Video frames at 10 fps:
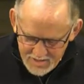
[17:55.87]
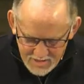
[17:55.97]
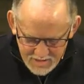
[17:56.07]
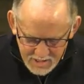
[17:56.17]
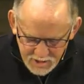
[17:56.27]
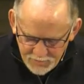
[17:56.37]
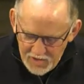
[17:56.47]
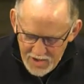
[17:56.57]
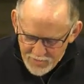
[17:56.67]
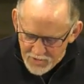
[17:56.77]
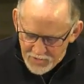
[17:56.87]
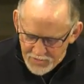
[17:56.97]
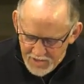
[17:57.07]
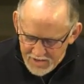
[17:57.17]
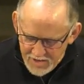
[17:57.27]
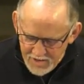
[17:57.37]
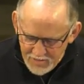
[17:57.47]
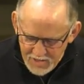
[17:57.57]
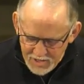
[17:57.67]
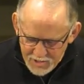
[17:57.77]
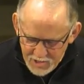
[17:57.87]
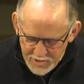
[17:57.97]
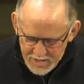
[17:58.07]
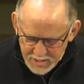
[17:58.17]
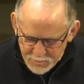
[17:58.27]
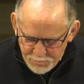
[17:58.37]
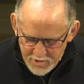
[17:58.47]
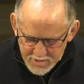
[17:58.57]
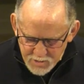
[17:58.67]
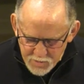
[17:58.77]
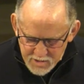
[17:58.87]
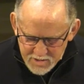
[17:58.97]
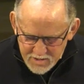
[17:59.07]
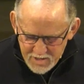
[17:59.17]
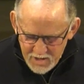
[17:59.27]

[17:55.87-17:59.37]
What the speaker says: This favor that Noah experienced was